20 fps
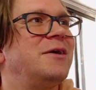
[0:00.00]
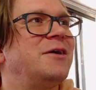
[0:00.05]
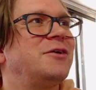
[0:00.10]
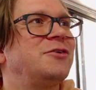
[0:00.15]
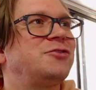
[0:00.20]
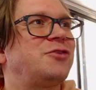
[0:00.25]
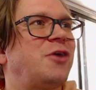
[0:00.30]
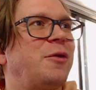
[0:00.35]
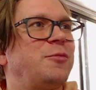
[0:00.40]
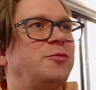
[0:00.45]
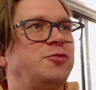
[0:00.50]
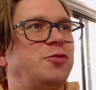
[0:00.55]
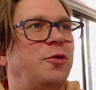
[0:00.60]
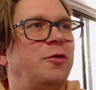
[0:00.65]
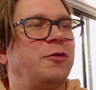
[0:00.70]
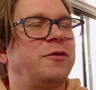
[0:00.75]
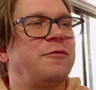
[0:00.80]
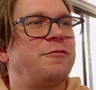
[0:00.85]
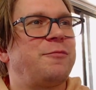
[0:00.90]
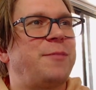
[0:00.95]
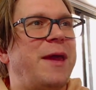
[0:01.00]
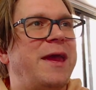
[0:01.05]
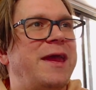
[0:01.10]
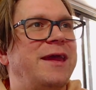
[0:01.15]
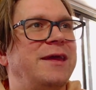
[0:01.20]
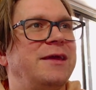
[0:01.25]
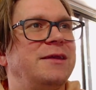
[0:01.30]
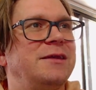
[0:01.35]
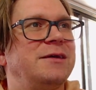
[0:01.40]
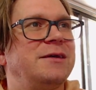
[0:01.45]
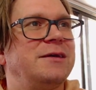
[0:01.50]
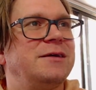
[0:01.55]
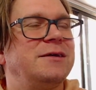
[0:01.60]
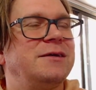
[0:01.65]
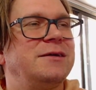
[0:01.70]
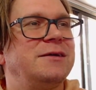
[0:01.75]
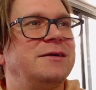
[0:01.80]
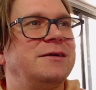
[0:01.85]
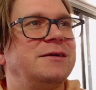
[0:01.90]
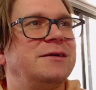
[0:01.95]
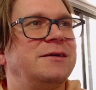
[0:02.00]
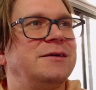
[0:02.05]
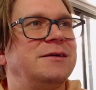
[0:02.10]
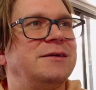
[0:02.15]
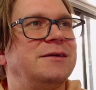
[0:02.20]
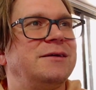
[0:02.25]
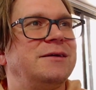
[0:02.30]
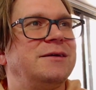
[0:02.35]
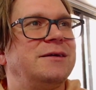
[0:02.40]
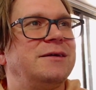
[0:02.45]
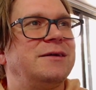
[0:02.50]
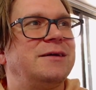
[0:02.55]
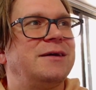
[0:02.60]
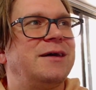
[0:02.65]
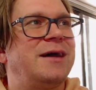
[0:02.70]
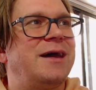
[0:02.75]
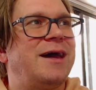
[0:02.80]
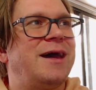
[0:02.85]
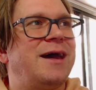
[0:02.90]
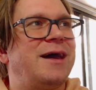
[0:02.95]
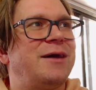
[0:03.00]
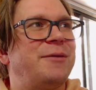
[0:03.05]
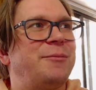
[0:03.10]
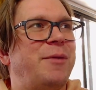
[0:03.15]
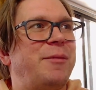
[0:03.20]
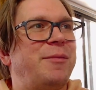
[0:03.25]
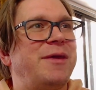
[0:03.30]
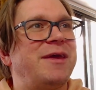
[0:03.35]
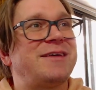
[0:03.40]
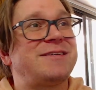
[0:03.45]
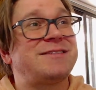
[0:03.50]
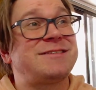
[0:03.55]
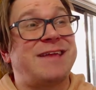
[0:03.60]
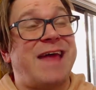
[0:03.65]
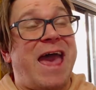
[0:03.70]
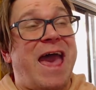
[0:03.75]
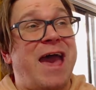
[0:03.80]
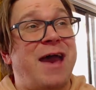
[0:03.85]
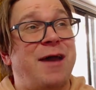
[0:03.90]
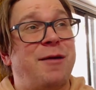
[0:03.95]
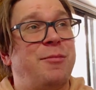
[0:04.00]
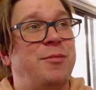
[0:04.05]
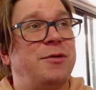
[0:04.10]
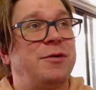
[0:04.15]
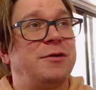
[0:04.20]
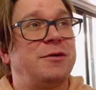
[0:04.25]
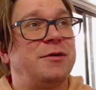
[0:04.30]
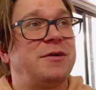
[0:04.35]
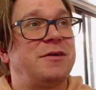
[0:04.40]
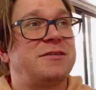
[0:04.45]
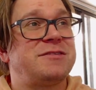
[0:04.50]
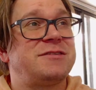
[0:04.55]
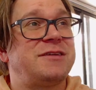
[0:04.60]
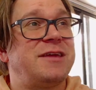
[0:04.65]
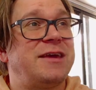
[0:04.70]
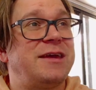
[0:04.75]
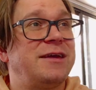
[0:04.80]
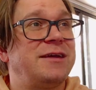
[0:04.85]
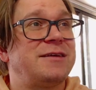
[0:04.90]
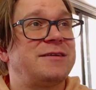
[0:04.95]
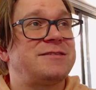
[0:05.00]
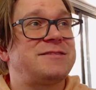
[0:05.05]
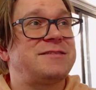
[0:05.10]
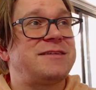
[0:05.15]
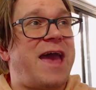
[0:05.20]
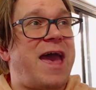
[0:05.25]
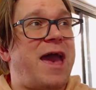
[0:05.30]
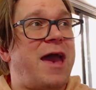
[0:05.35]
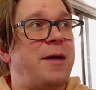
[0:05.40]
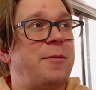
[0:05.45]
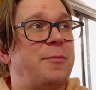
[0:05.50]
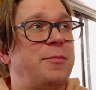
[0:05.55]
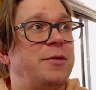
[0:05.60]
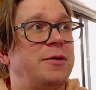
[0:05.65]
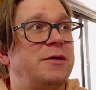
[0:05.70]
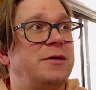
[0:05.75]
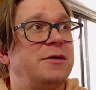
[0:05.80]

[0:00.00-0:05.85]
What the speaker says: Sharp jolt of pain. Maybe a stab, a sting, a stab.